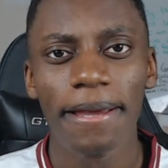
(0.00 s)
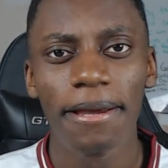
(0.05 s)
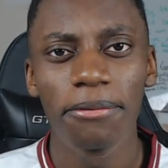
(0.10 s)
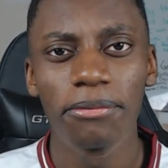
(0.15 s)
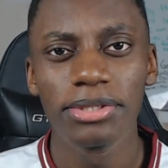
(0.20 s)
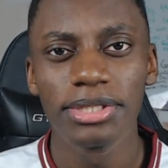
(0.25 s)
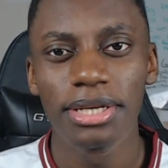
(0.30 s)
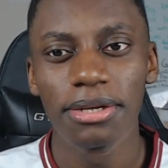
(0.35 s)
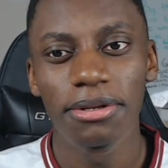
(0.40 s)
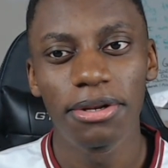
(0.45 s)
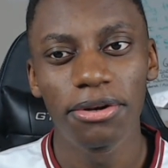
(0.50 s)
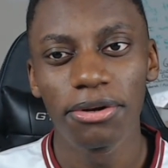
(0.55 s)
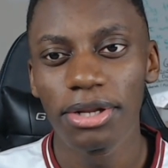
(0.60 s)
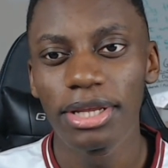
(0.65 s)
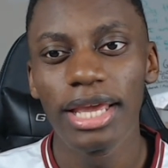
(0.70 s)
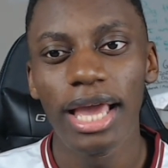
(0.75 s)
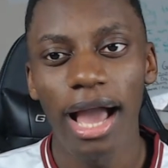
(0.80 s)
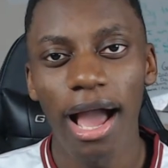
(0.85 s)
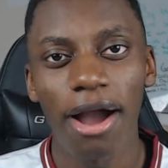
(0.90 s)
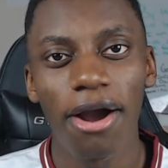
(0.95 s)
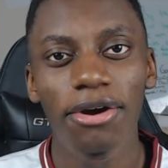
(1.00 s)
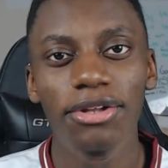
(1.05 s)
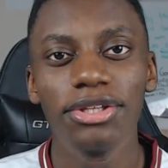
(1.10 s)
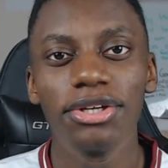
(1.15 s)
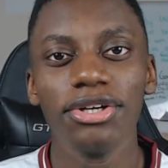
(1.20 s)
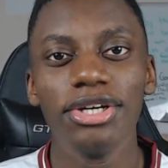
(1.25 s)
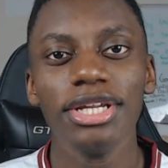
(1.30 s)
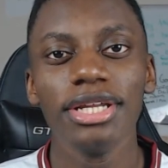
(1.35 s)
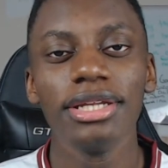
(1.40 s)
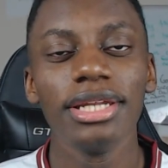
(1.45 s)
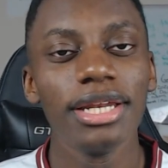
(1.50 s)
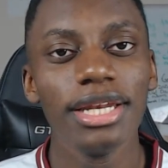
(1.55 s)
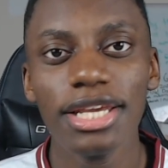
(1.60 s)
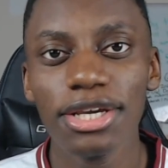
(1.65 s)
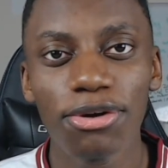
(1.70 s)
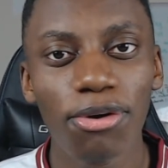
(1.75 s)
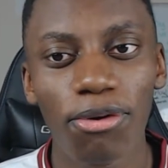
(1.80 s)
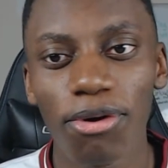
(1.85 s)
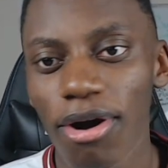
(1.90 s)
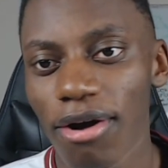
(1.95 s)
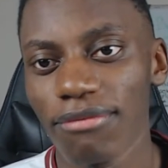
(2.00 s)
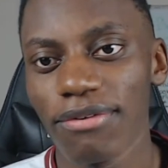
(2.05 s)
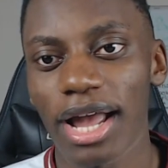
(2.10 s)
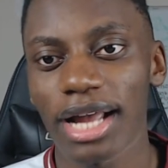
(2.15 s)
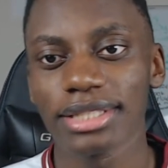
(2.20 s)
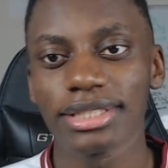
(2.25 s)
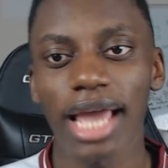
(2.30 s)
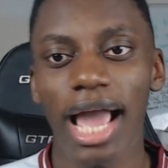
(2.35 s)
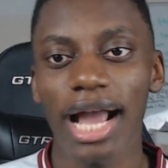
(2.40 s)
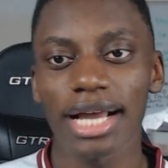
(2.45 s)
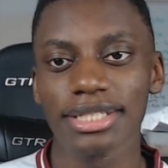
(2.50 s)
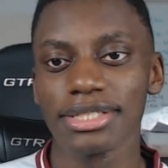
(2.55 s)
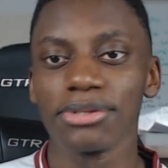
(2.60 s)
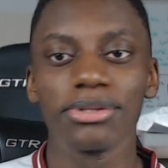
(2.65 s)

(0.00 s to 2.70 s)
Under the Niko Kovac tax.